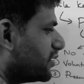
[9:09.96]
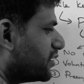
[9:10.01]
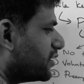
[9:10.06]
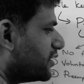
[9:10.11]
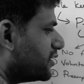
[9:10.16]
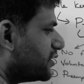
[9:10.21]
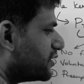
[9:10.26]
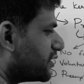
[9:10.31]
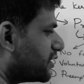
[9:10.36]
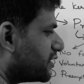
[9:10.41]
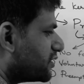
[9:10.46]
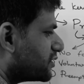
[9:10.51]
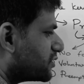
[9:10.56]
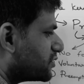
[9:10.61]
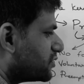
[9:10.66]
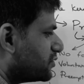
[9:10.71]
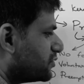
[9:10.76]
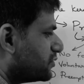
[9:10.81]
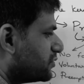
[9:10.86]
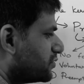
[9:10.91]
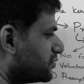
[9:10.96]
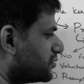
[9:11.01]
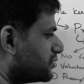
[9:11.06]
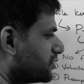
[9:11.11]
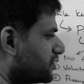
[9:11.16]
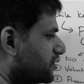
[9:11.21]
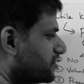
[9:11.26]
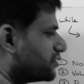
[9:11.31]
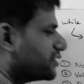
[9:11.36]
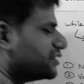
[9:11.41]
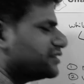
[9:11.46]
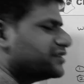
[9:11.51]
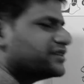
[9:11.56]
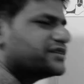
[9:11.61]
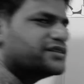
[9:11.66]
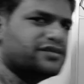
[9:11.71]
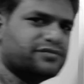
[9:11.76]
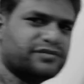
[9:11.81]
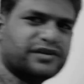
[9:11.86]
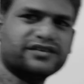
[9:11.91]
and task 2. You can
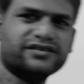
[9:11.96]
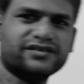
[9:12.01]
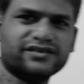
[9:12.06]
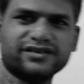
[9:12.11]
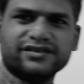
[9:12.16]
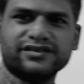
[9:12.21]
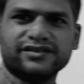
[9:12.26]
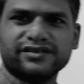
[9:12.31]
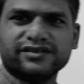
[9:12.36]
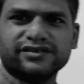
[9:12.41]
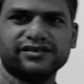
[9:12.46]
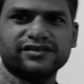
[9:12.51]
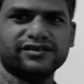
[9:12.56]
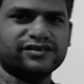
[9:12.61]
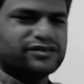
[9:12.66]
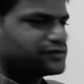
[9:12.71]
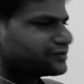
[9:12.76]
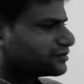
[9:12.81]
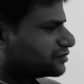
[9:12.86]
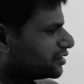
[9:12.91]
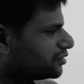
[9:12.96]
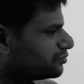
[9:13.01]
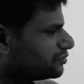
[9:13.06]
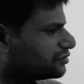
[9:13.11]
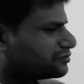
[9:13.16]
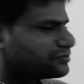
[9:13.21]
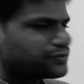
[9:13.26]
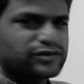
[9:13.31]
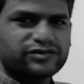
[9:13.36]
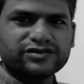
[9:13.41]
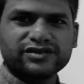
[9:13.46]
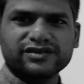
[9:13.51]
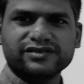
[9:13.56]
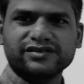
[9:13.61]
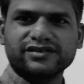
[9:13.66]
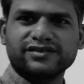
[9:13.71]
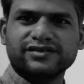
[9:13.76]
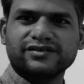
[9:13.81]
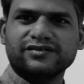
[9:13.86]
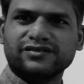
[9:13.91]
just imagine it's a couple of
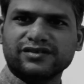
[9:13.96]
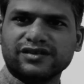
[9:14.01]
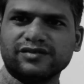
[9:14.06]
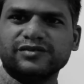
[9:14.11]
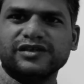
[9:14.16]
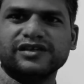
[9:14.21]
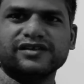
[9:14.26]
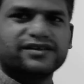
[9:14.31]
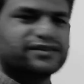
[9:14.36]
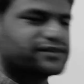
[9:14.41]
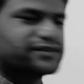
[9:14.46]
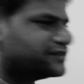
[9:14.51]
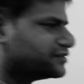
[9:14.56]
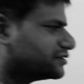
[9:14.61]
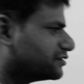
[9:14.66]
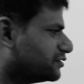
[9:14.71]
processes or something like that.